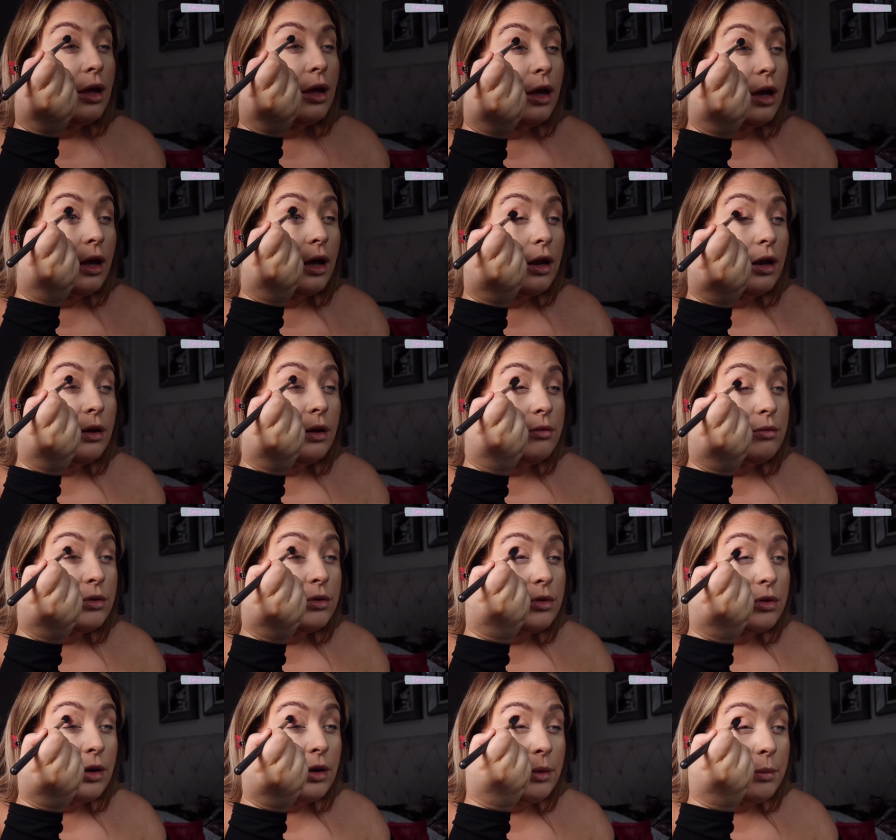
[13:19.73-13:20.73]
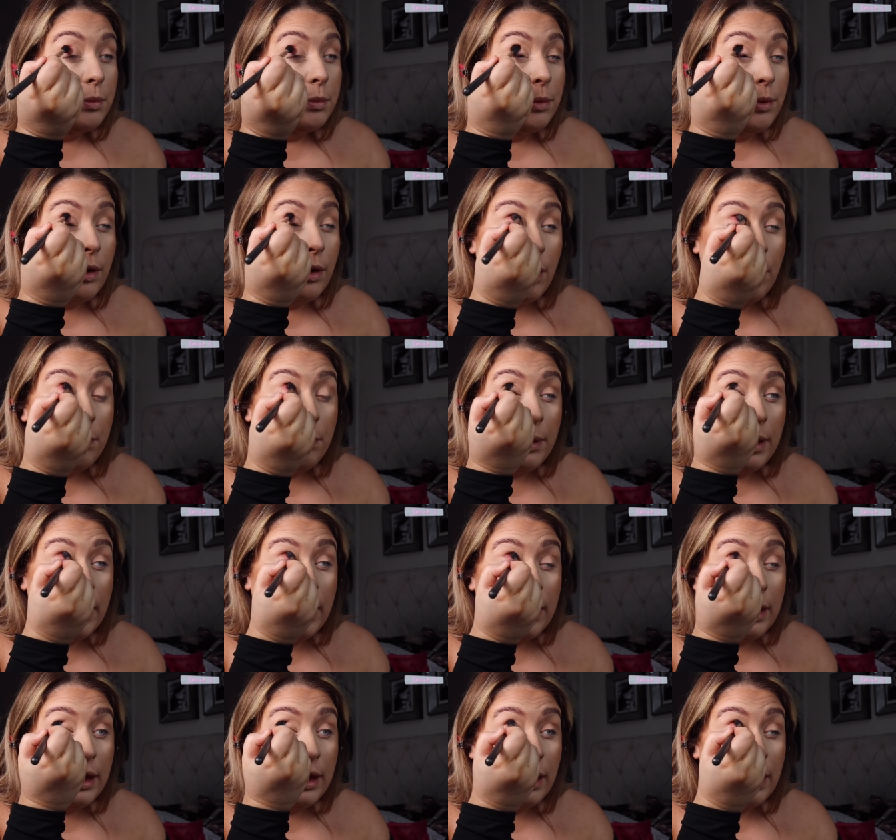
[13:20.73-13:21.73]
and I'm just going to pop it
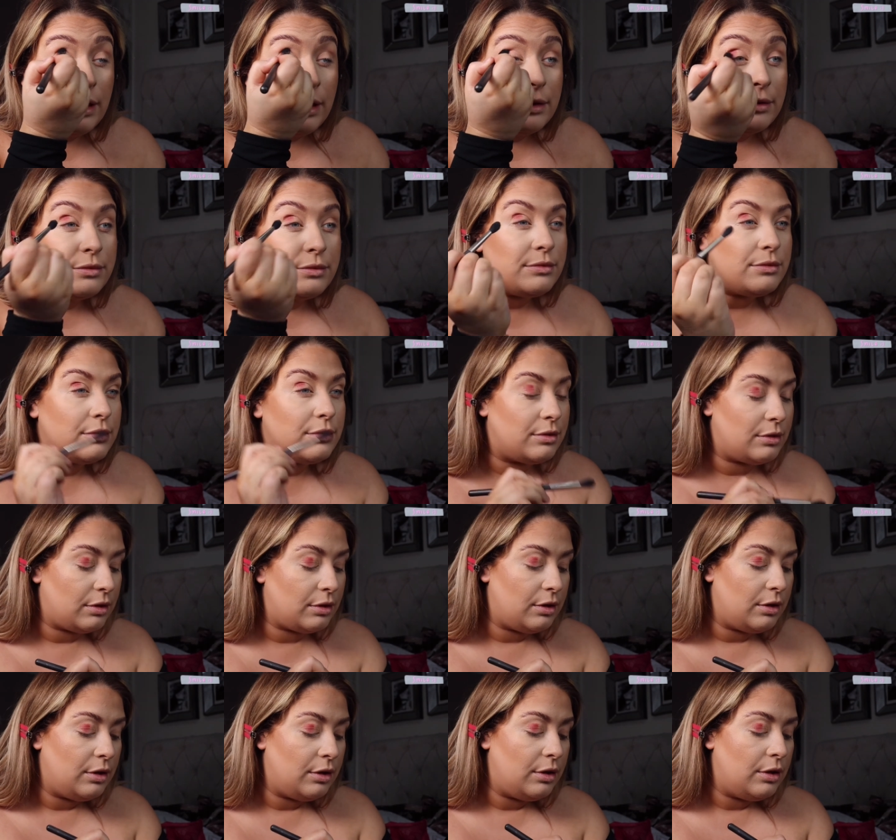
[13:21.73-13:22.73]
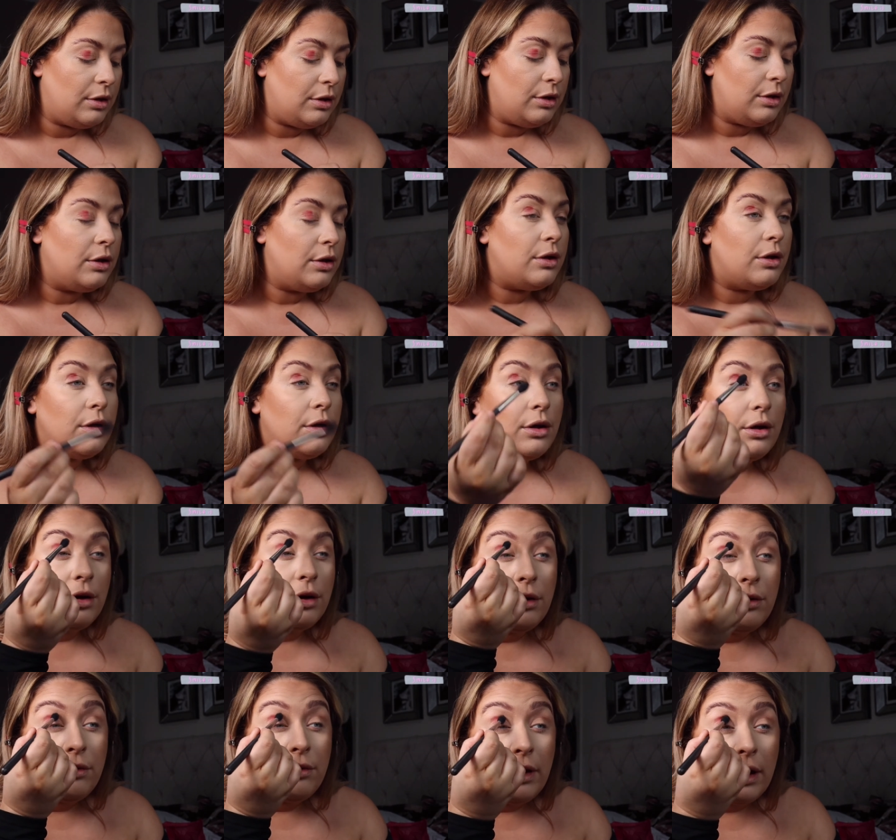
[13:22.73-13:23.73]
here
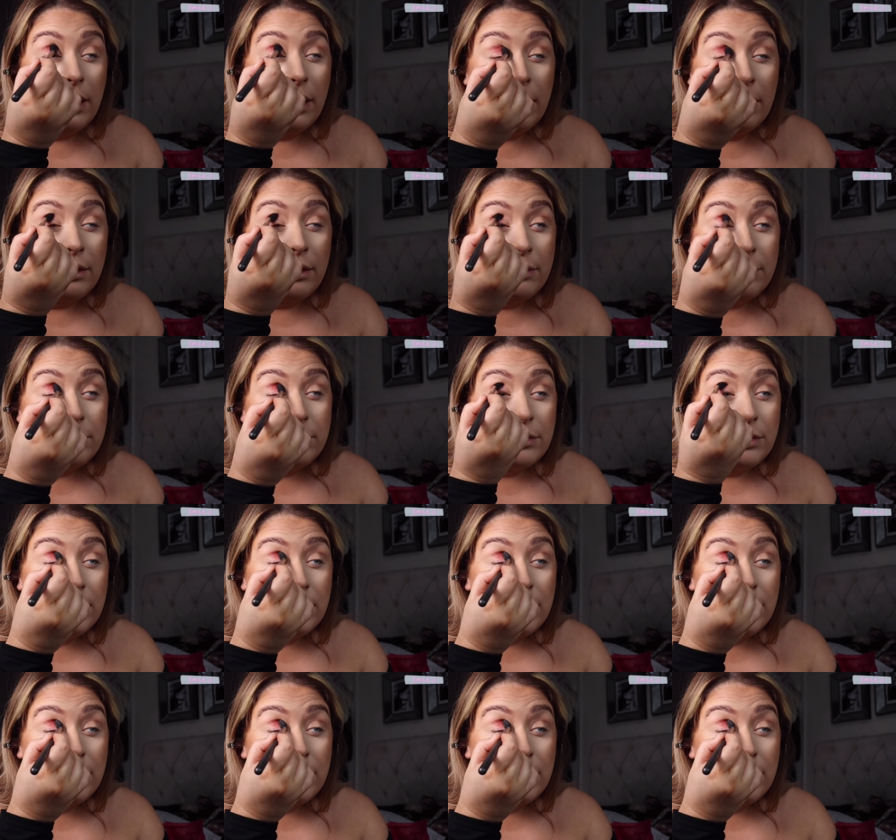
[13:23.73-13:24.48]
all around